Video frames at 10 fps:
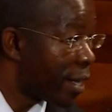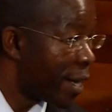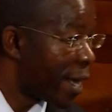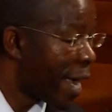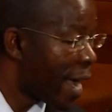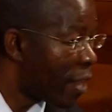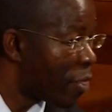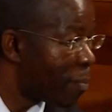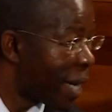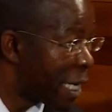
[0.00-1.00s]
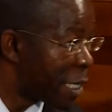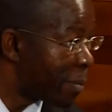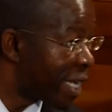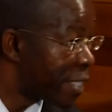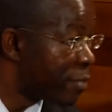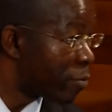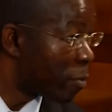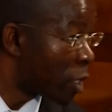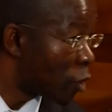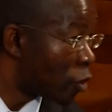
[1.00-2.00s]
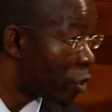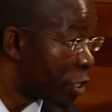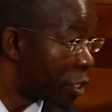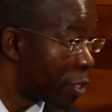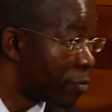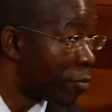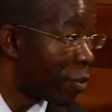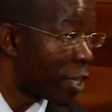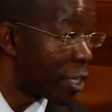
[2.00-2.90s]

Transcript: in the health management information system for the